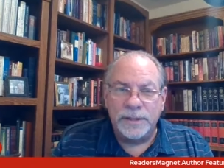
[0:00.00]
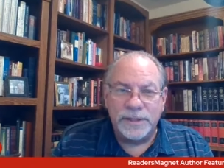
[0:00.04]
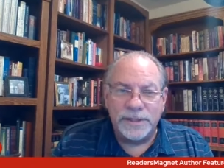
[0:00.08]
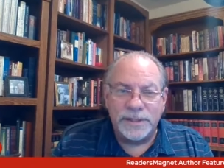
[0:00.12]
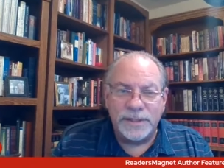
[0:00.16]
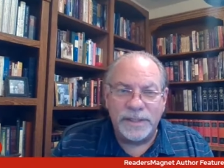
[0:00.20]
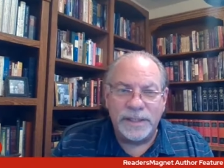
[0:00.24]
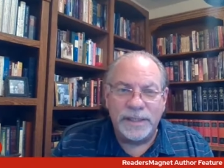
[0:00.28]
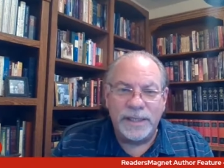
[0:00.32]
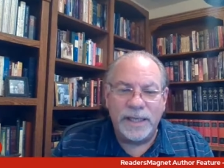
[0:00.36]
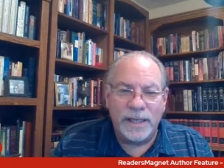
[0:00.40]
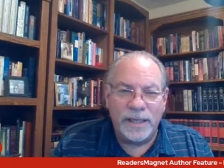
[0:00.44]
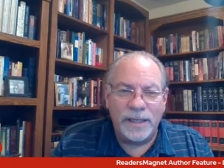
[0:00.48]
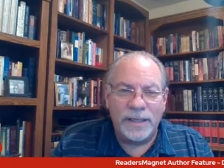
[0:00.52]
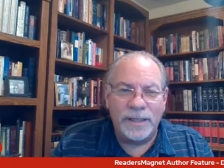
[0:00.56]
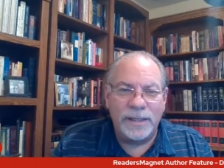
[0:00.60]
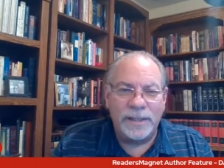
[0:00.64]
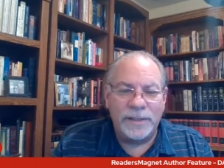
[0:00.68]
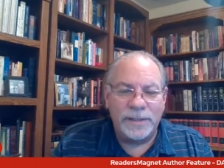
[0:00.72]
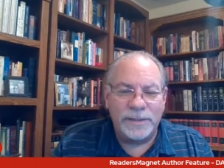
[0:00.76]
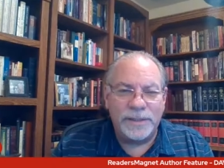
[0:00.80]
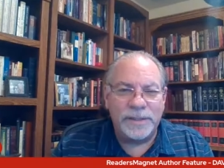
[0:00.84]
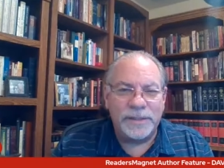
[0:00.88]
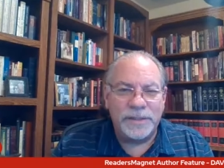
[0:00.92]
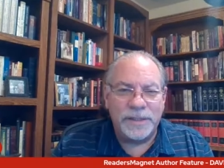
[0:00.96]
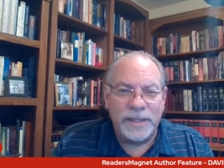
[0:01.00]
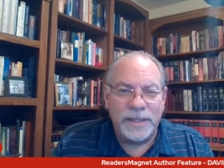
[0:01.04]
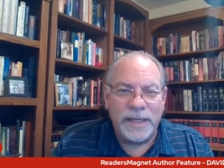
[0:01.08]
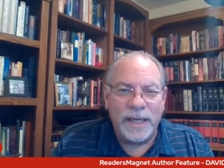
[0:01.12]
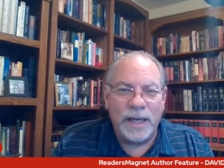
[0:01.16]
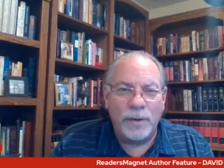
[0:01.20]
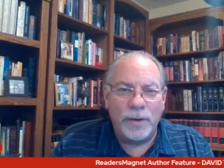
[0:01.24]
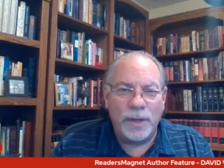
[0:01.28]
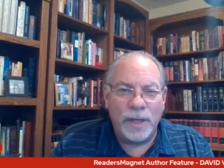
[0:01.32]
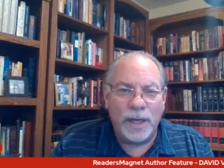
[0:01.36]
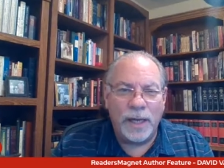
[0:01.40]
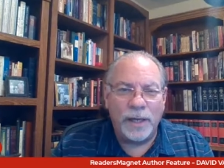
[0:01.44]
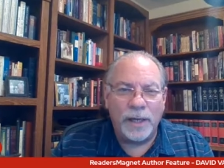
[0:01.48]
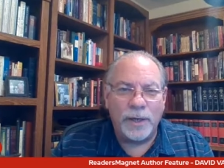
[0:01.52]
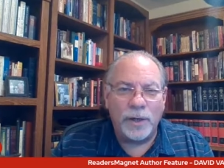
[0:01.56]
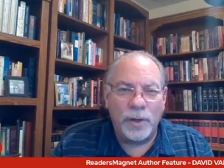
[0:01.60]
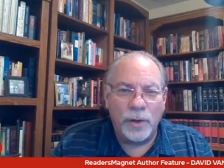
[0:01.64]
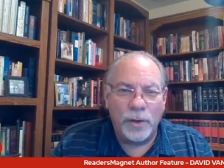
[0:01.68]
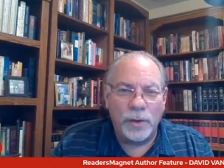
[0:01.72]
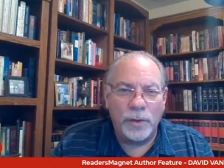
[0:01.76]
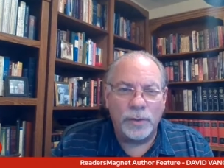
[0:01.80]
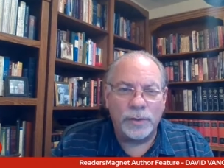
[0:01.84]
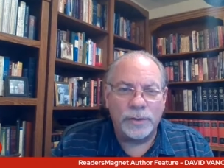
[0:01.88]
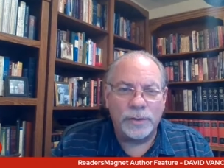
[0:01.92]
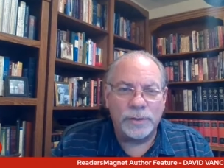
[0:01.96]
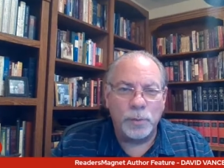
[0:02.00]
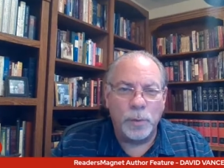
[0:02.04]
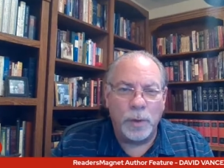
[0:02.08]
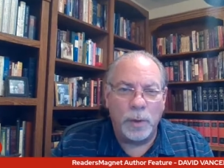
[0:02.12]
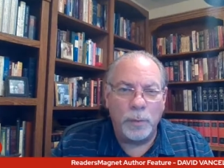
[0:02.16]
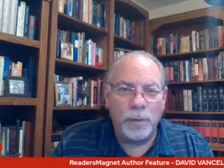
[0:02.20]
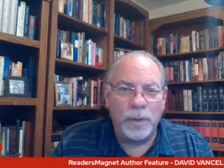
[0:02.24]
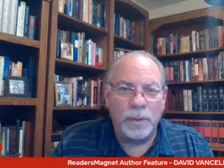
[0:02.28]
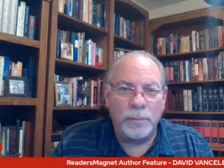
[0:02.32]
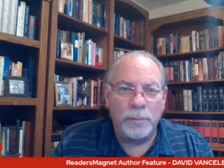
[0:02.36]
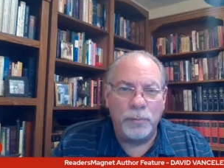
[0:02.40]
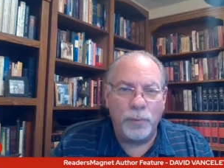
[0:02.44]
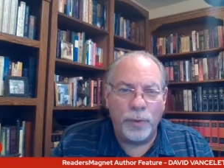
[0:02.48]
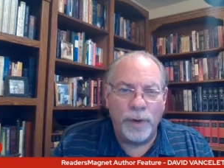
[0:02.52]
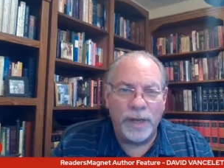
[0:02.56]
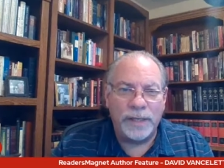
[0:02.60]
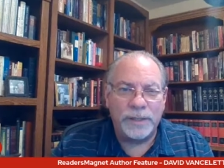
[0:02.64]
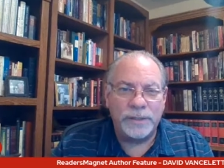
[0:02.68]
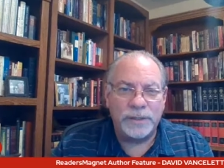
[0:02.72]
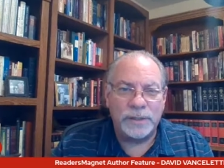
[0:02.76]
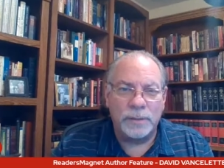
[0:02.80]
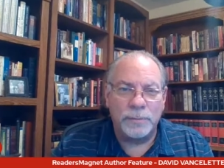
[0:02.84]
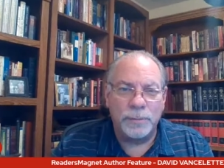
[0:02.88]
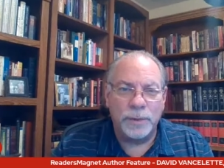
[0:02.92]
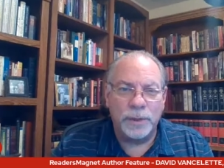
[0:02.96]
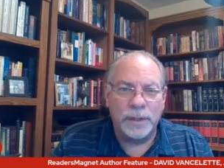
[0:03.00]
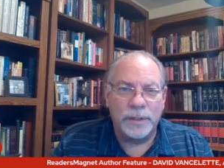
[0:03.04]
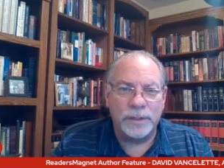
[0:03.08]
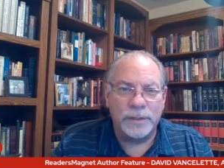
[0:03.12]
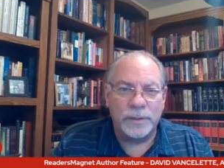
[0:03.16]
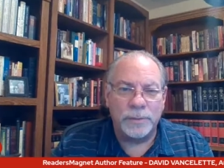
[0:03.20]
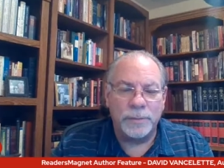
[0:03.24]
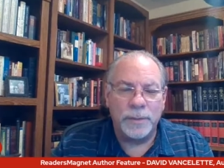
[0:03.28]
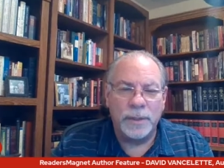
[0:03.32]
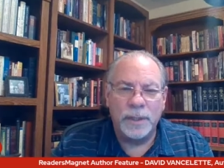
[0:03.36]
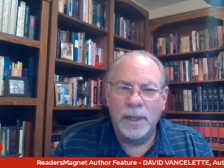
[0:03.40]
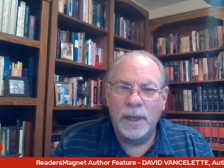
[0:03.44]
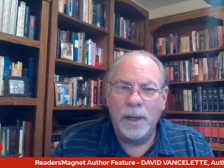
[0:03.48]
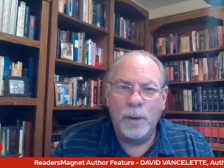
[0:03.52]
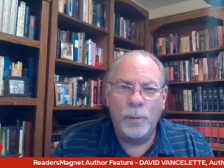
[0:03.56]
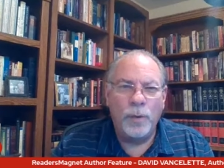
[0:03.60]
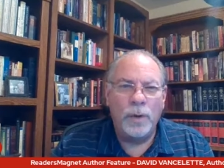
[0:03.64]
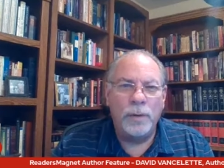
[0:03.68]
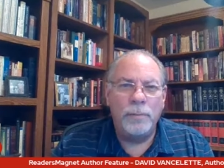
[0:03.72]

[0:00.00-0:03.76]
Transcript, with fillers: to see to see how God hurts when we break symbolism,